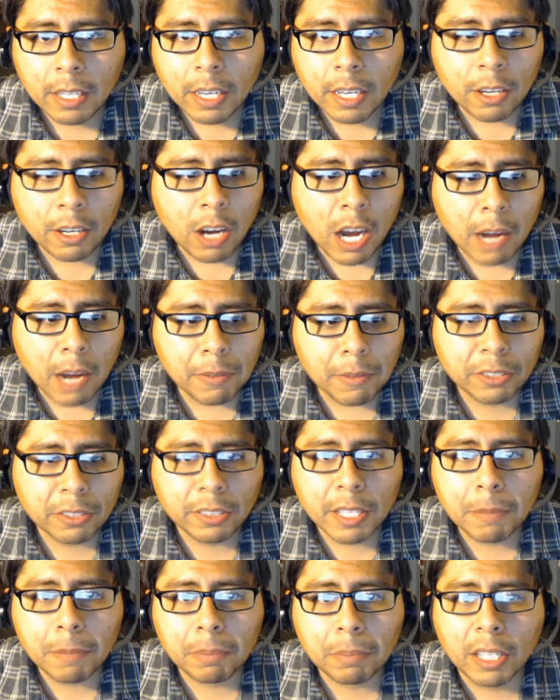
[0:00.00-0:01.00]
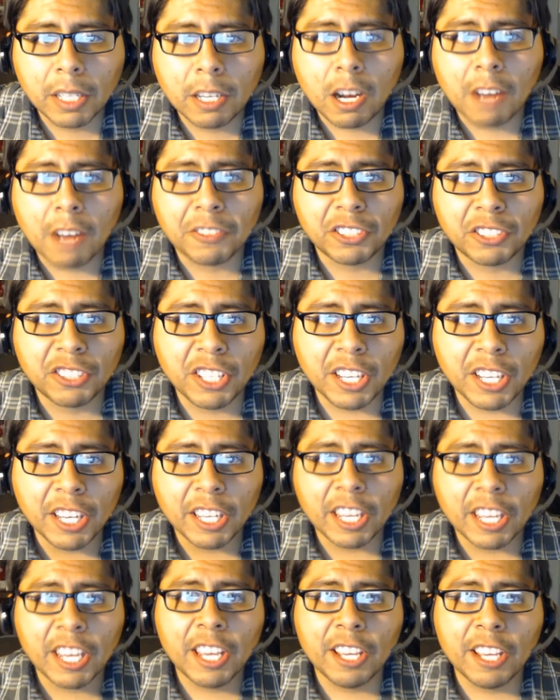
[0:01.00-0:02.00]
And obviously, playoff
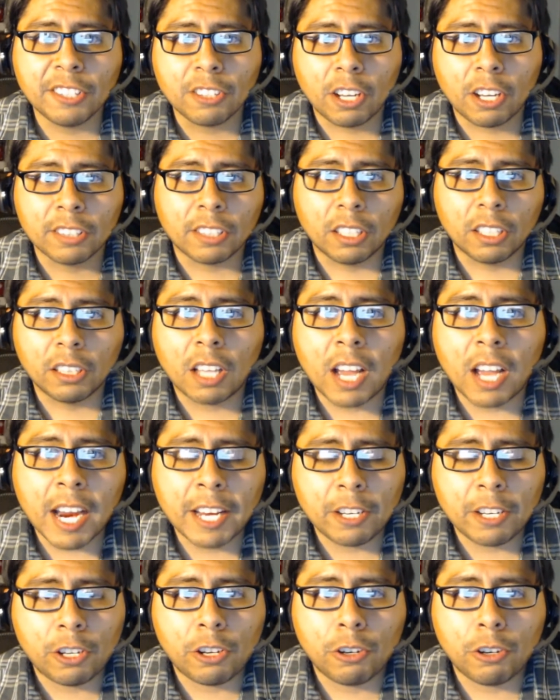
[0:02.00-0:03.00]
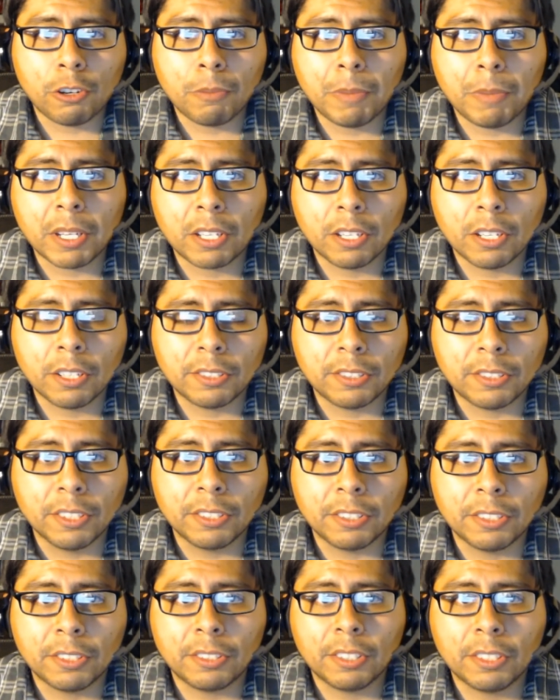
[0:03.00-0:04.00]
seeding is on the line here because
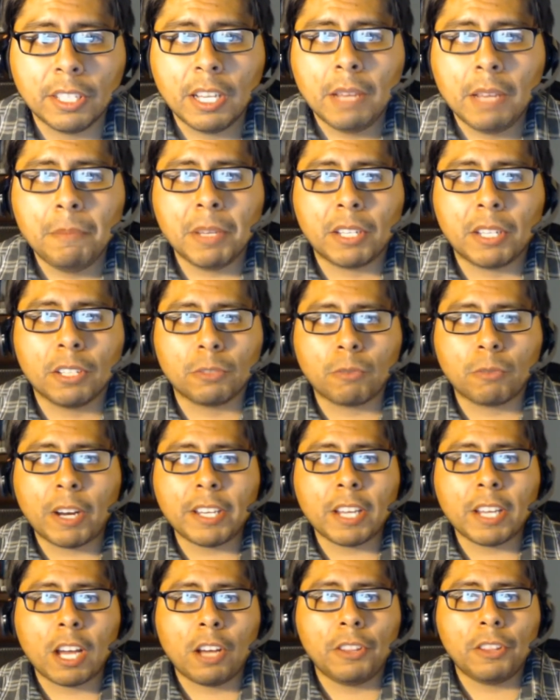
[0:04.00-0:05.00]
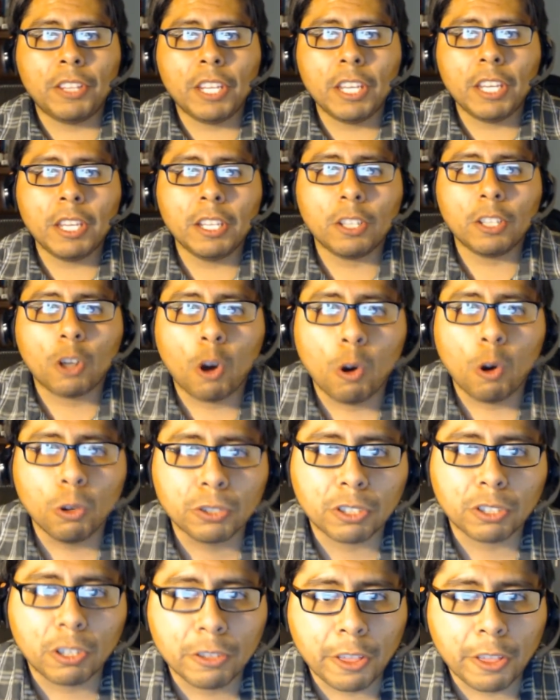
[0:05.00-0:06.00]
right now the
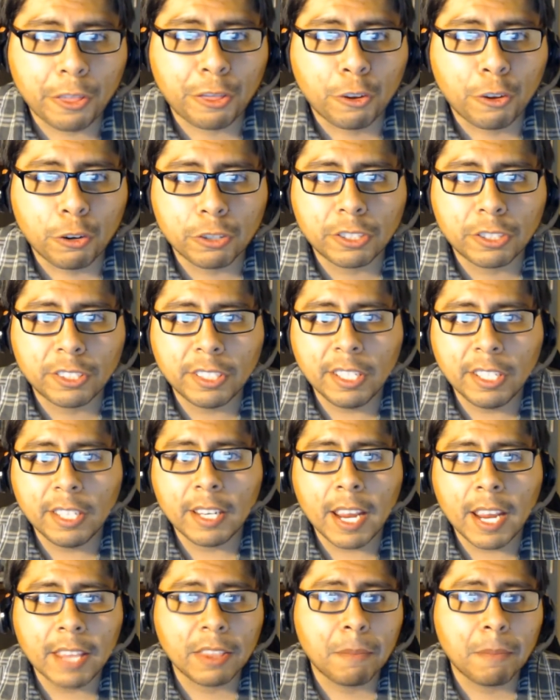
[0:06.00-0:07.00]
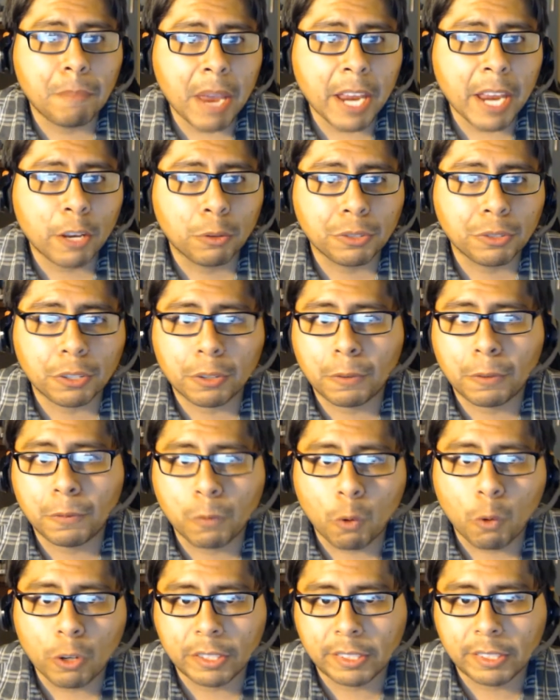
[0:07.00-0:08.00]
Colts are the 3rd seed and the Bengals are the
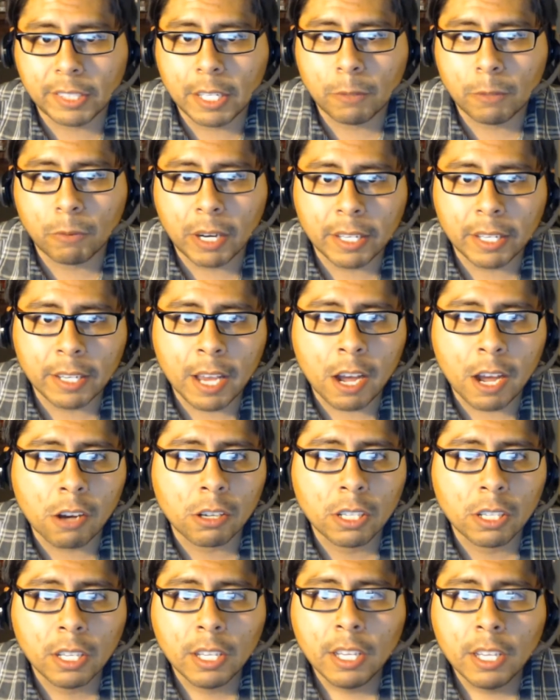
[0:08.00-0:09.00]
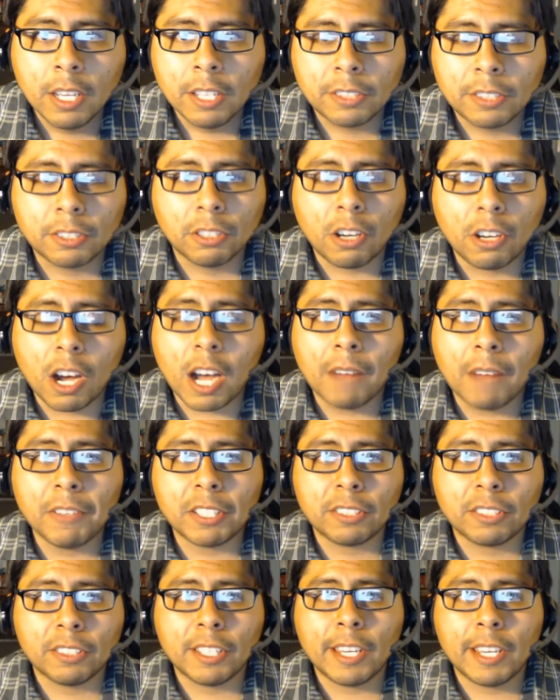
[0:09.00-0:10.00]
4th seed right now. So
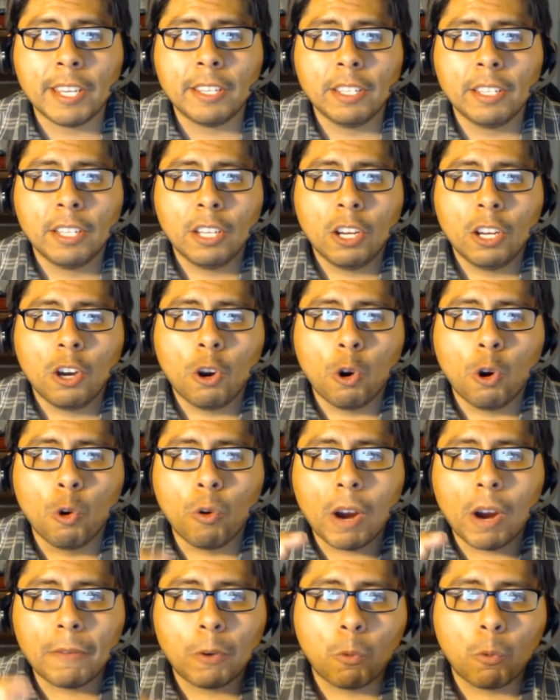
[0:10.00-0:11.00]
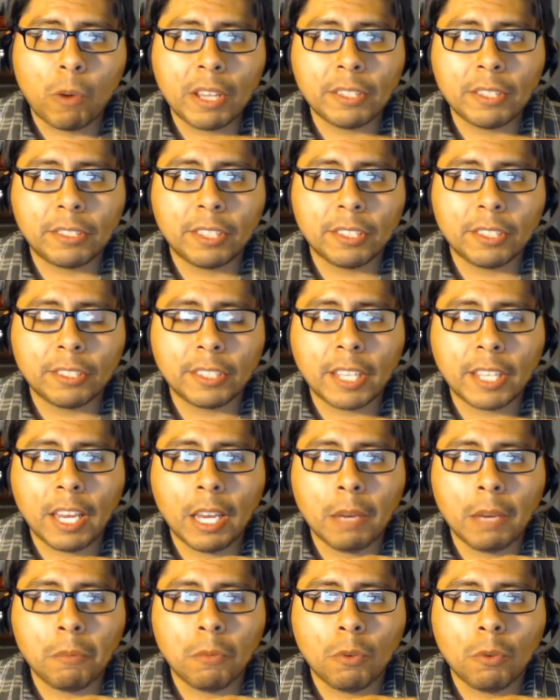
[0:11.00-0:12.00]
obviously, whoever wins this
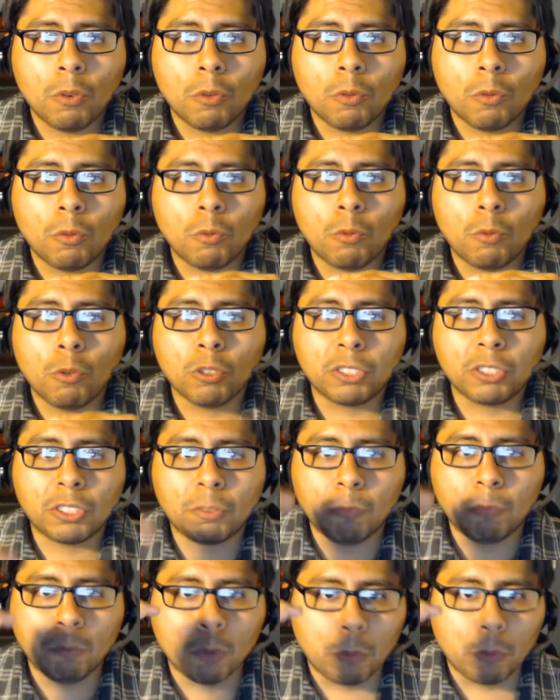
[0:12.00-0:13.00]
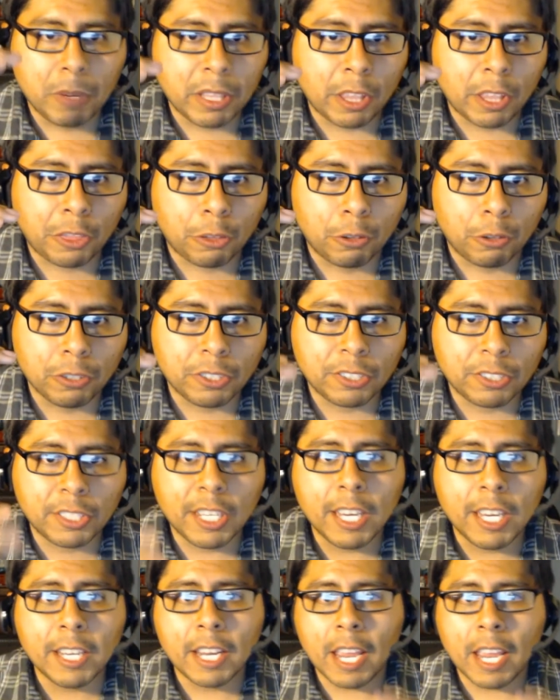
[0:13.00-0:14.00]
game will be the 3rd
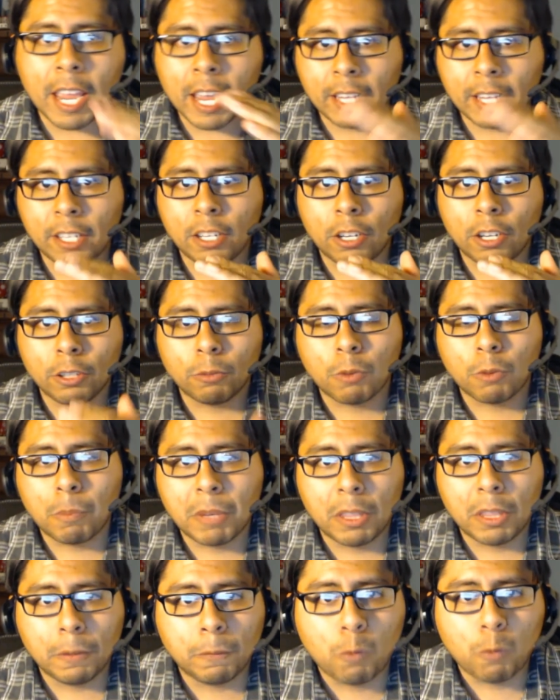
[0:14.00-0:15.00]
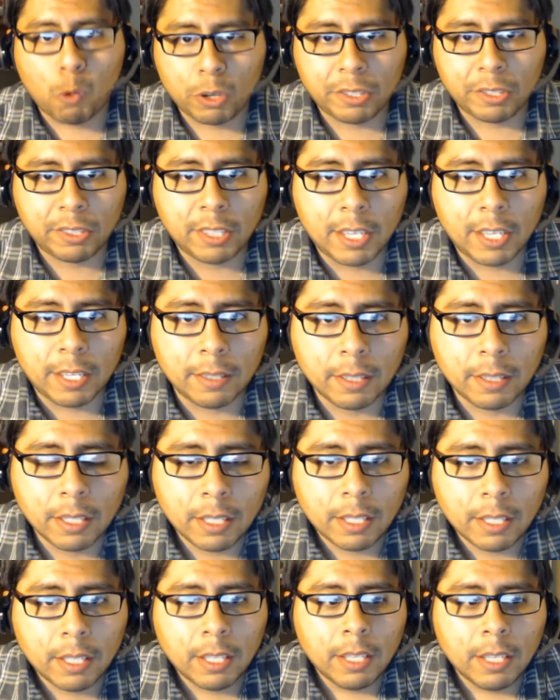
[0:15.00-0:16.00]
seed and the other will be the 4th seed.
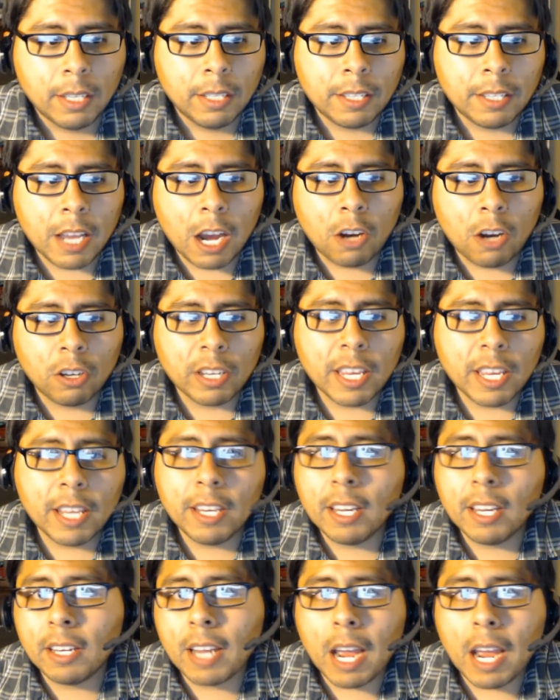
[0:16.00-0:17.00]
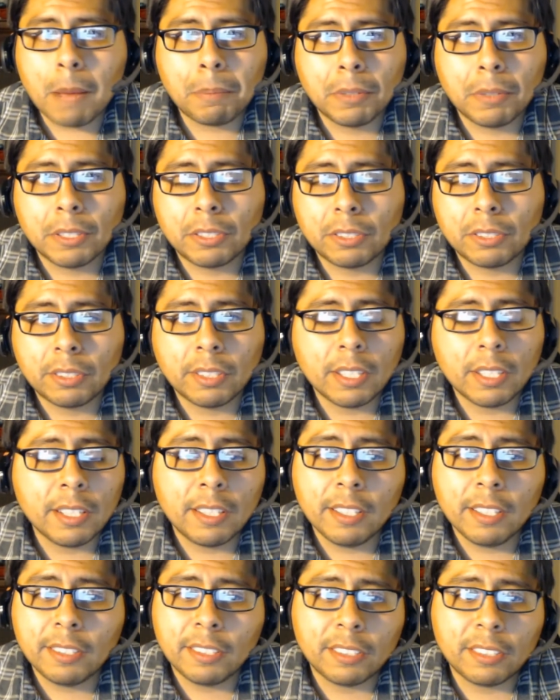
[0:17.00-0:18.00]
Now, Indianapolis,
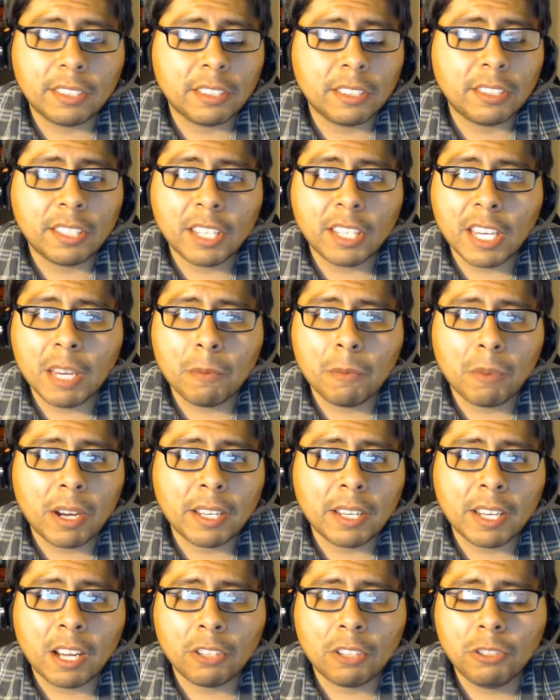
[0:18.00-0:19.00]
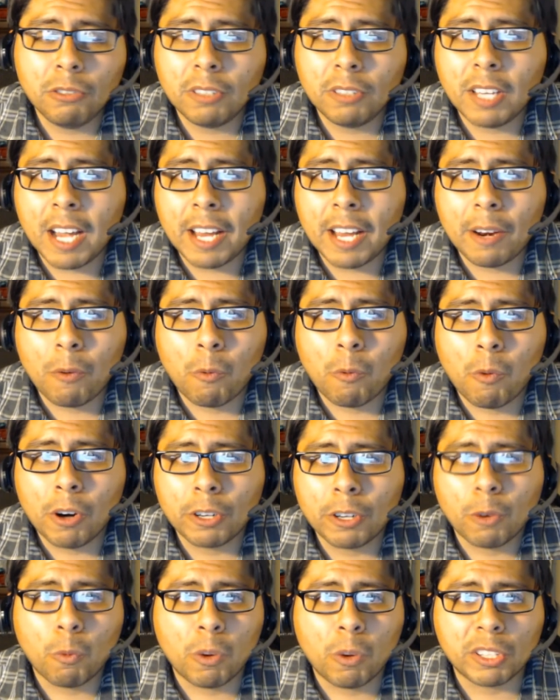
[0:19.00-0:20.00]
this is a team right now. You got to
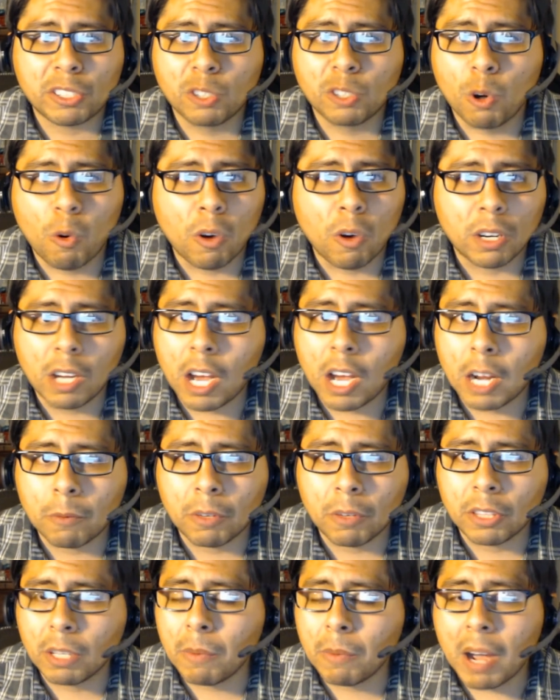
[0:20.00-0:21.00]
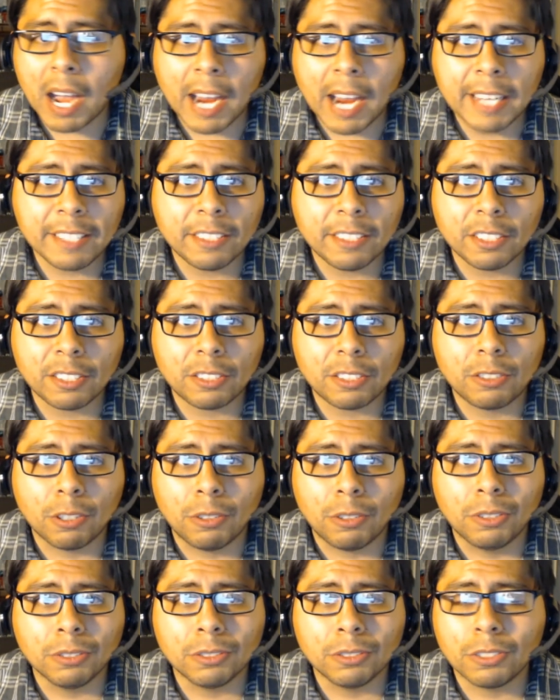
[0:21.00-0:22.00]
wonder what's going on with them. I just
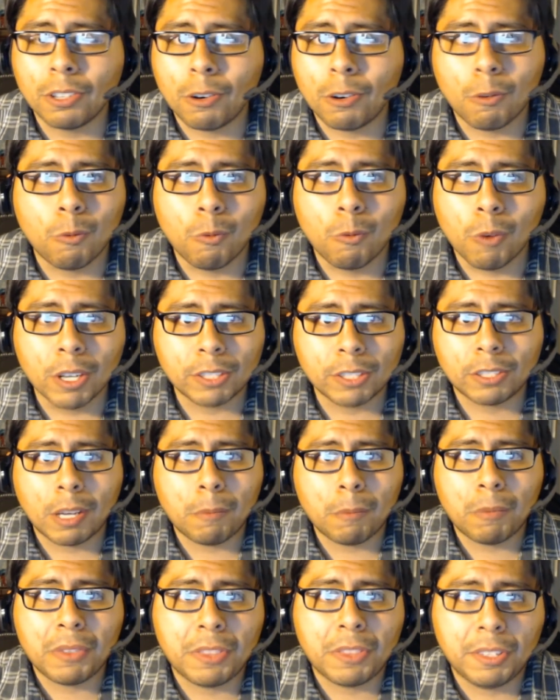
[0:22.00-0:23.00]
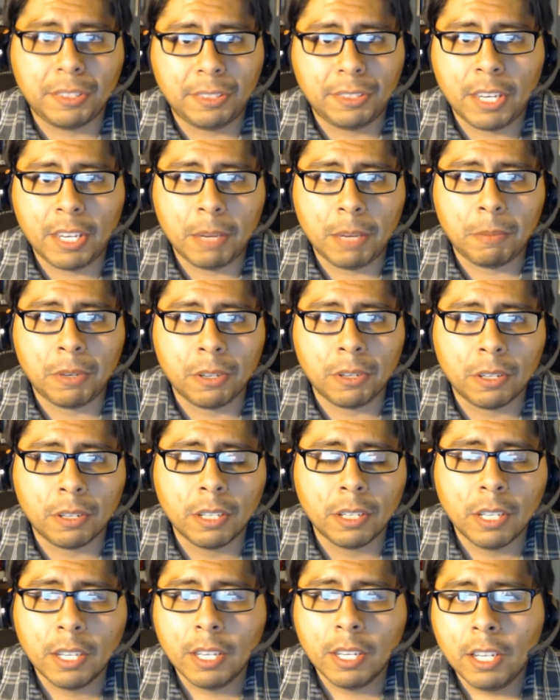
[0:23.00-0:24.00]
don't know what's up with this team here.